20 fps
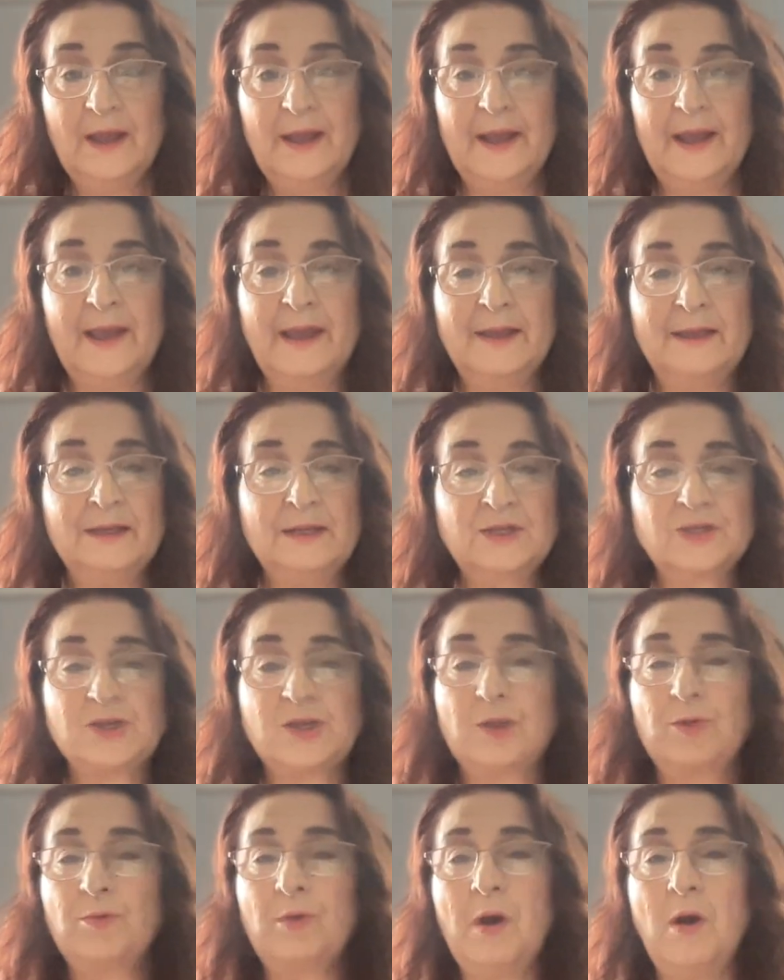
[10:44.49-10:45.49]
and it's
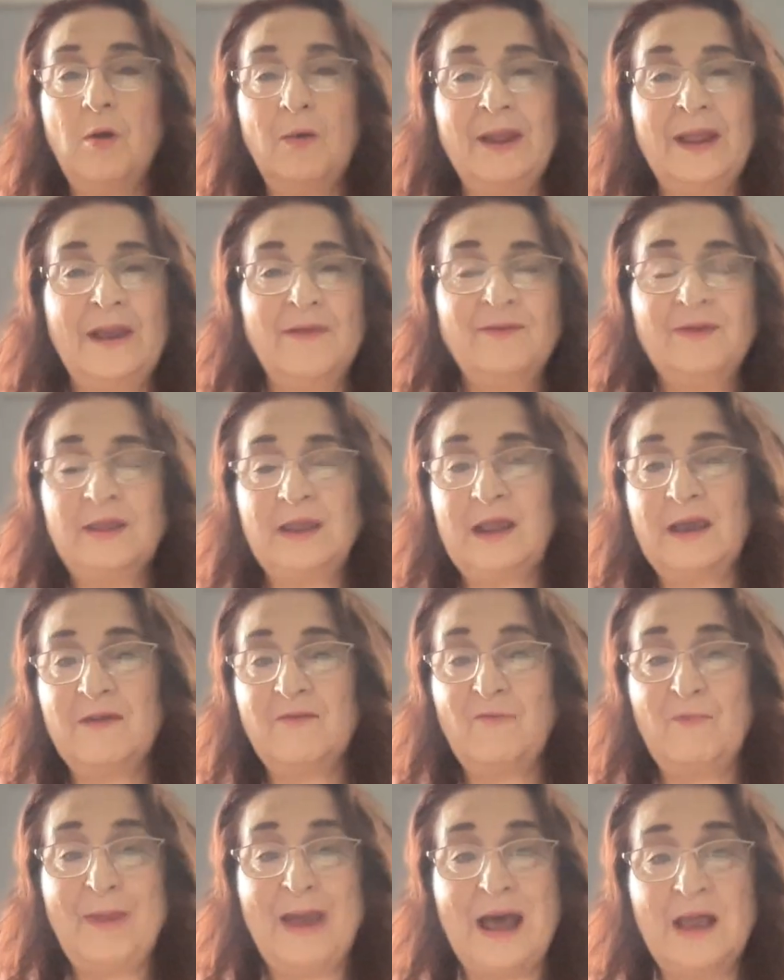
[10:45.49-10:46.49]
throwing everything out of
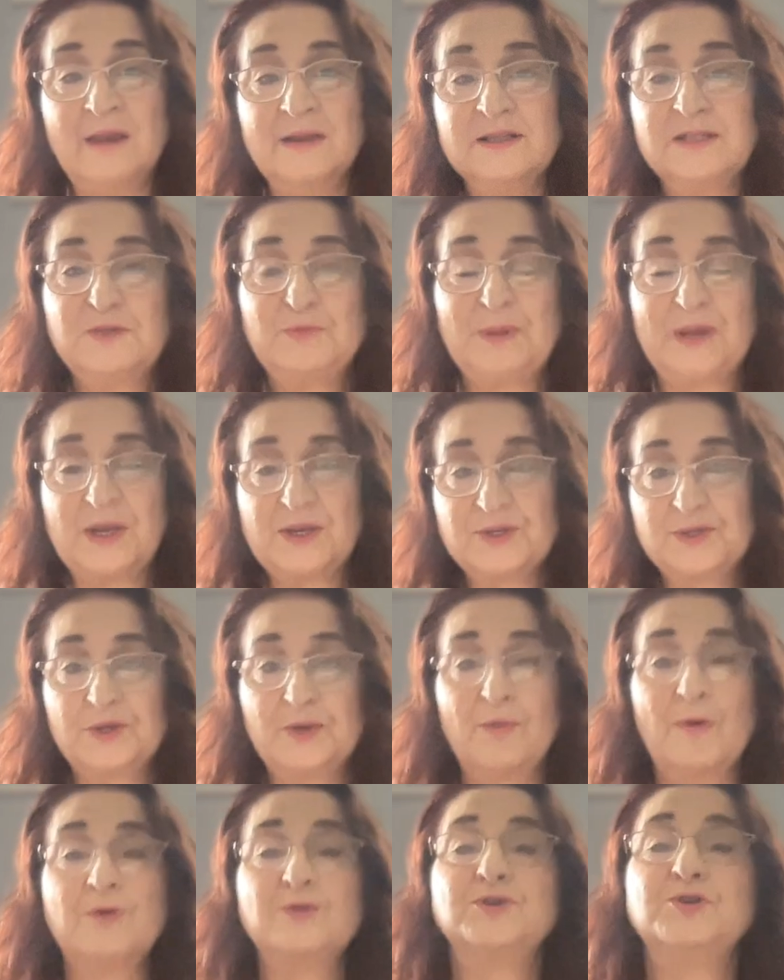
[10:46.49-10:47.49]
balance because there
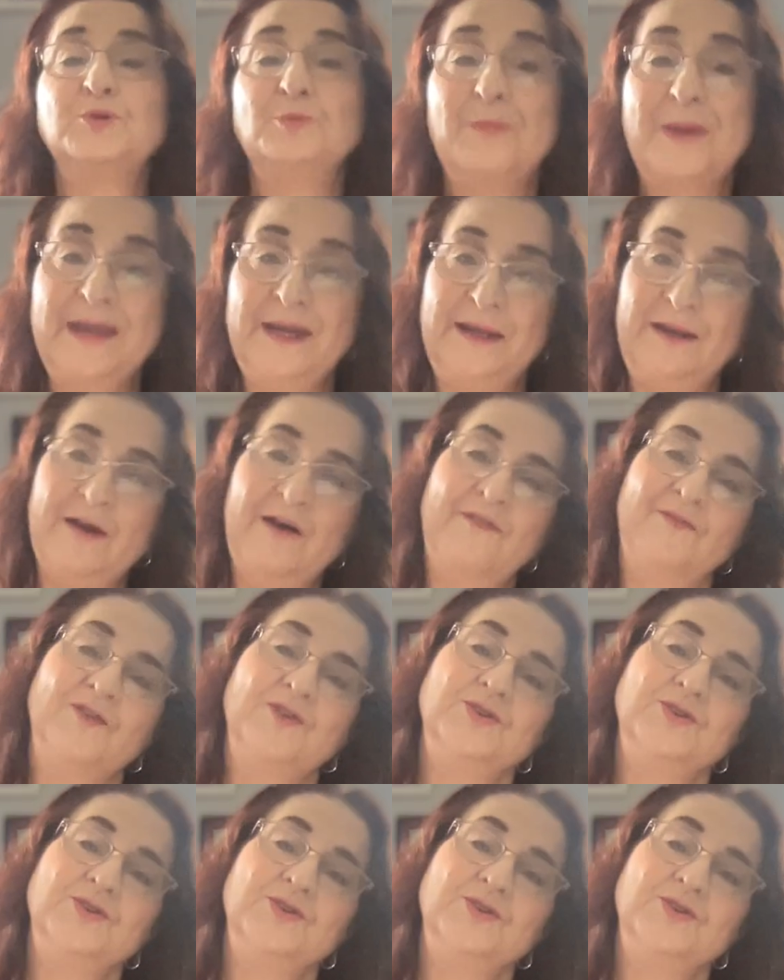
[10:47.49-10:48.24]
are too many of